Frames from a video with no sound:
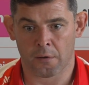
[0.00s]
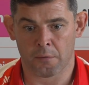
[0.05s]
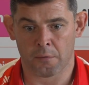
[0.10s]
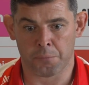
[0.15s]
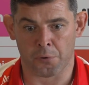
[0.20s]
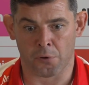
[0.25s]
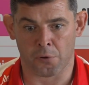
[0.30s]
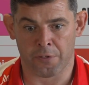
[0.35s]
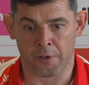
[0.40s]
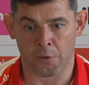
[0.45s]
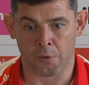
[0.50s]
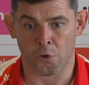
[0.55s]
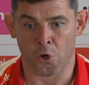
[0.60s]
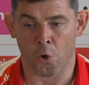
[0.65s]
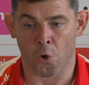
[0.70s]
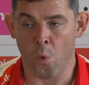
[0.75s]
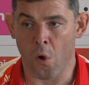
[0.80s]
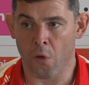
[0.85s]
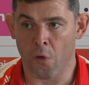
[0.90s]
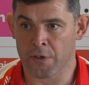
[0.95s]
But I think you
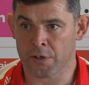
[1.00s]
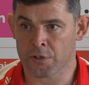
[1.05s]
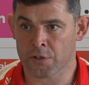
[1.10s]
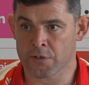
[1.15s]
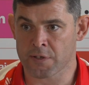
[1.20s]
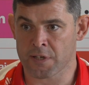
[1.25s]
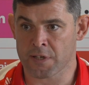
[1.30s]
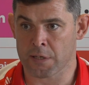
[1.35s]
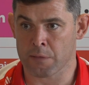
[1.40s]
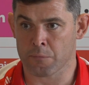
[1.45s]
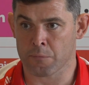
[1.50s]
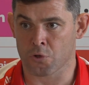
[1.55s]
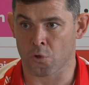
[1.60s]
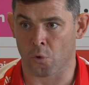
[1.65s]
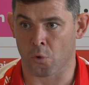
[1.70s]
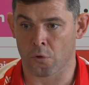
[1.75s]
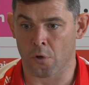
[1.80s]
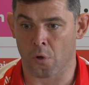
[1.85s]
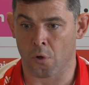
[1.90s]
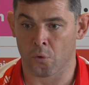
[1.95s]
know what this team's
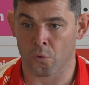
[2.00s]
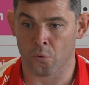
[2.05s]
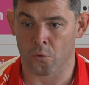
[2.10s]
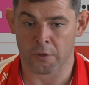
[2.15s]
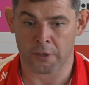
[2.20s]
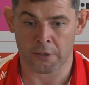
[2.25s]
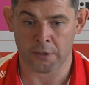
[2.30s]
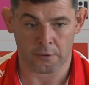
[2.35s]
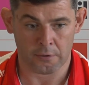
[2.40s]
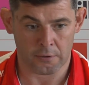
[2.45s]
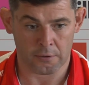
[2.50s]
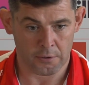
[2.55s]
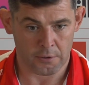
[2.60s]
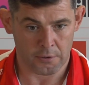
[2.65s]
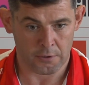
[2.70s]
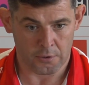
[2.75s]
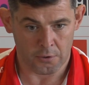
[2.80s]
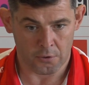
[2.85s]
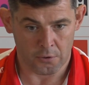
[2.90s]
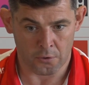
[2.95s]
done not only
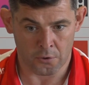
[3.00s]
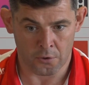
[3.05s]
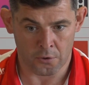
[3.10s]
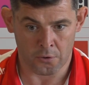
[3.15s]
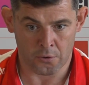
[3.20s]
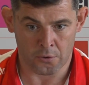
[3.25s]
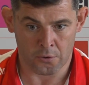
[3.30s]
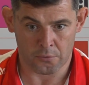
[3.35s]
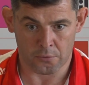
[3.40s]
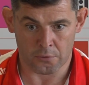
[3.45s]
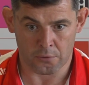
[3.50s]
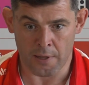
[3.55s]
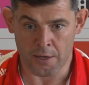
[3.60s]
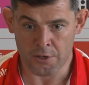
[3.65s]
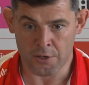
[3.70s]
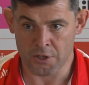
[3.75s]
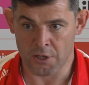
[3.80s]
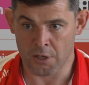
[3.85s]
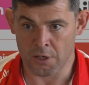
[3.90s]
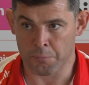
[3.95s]

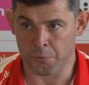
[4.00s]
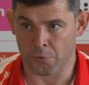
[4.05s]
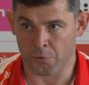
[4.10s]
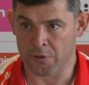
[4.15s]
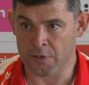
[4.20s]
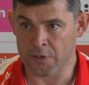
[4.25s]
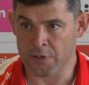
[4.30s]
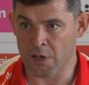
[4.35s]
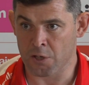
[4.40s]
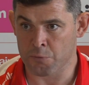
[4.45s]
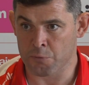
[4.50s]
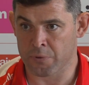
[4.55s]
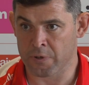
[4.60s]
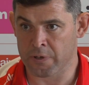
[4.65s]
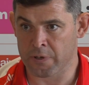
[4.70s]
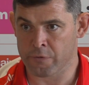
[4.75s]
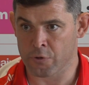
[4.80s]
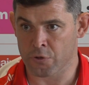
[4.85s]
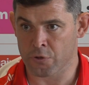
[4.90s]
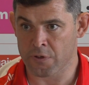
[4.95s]
last year, but in the years
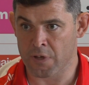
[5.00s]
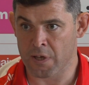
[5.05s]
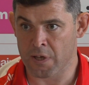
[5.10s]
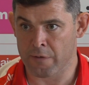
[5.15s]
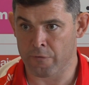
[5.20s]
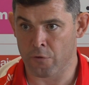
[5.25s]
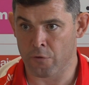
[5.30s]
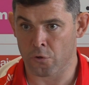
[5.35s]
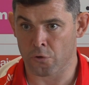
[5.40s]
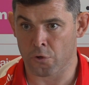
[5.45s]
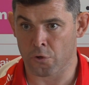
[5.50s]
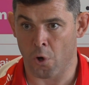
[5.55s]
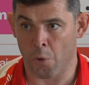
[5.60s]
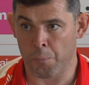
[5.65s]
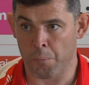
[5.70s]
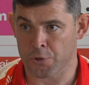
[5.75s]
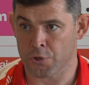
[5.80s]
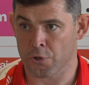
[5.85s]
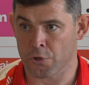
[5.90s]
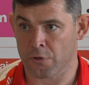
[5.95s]
previous, they've earned an
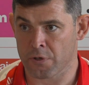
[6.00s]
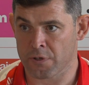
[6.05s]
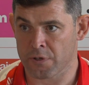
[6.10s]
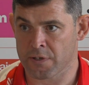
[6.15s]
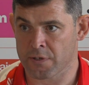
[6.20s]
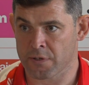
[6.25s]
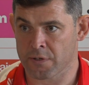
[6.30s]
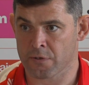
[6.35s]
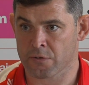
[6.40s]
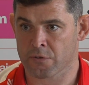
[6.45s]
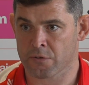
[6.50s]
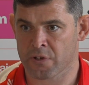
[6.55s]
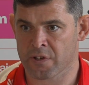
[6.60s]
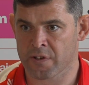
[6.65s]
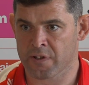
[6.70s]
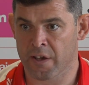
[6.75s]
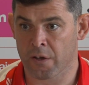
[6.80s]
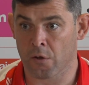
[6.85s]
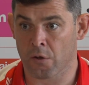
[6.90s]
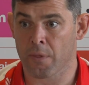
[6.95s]
opportunity to
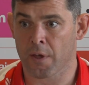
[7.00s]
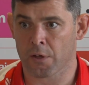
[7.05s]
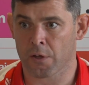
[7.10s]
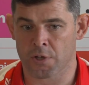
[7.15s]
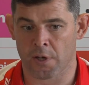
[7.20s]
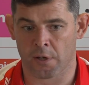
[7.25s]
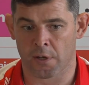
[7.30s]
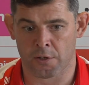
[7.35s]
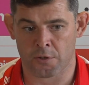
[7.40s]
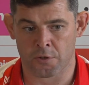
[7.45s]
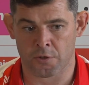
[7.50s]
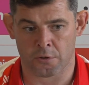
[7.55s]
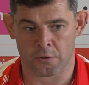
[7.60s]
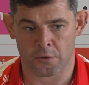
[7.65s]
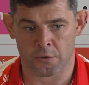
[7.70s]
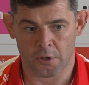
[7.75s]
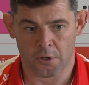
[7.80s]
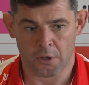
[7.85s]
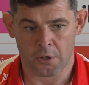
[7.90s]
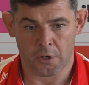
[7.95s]
take on that challenge.
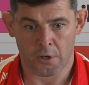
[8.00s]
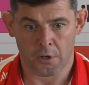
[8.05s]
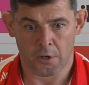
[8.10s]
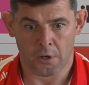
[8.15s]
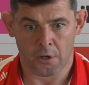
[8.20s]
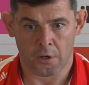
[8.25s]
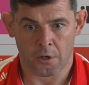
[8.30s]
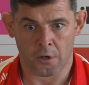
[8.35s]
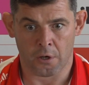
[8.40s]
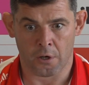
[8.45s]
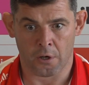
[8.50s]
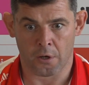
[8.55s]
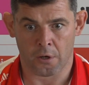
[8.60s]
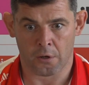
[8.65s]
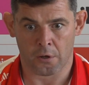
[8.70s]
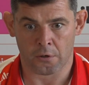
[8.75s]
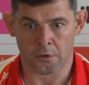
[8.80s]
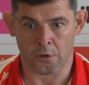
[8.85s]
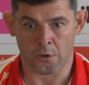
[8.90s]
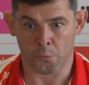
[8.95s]
And
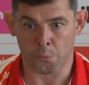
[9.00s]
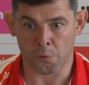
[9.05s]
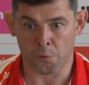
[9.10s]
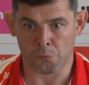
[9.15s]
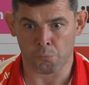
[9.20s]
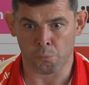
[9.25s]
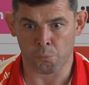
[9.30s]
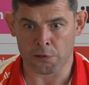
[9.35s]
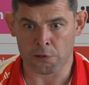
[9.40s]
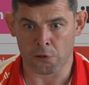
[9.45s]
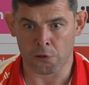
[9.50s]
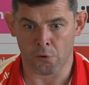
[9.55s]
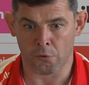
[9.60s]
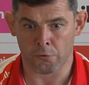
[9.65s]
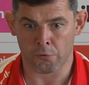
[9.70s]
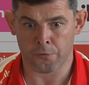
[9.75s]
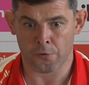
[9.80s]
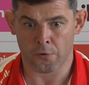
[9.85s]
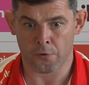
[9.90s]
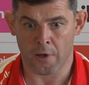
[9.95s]
you know, we'd
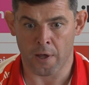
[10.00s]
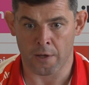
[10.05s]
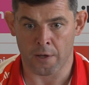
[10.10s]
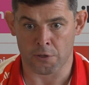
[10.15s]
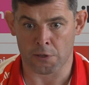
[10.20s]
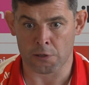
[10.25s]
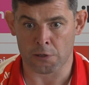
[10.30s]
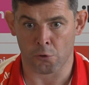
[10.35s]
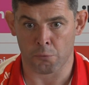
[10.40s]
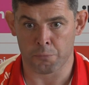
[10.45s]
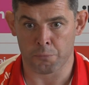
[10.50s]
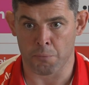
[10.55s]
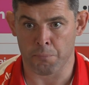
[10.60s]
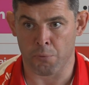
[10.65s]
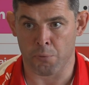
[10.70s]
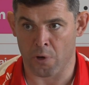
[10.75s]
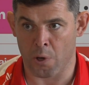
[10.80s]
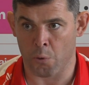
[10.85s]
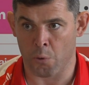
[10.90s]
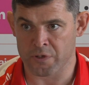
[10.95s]
love as a club to
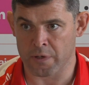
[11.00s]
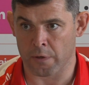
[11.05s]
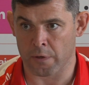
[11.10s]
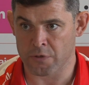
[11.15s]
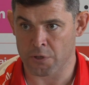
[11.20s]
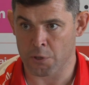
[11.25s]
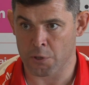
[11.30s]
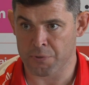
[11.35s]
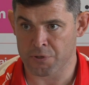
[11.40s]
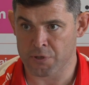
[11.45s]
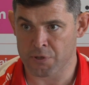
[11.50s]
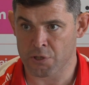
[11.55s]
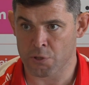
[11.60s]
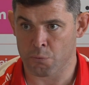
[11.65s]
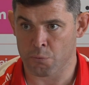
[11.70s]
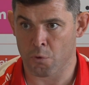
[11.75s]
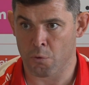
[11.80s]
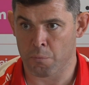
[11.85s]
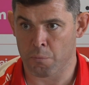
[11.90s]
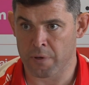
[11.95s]
put ourselves in a
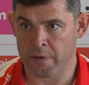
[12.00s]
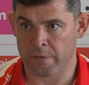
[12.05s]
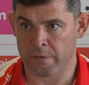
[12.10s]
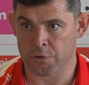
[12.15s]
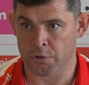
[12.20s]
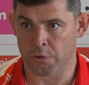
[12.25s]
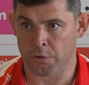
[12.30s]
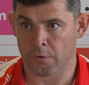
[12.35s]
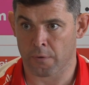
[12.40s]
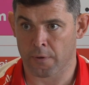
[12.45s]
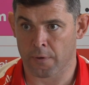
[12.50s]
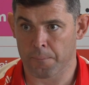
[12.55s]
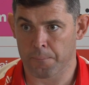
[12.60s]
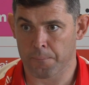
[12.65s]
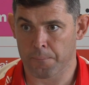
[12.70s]
position where we'd be able to do that.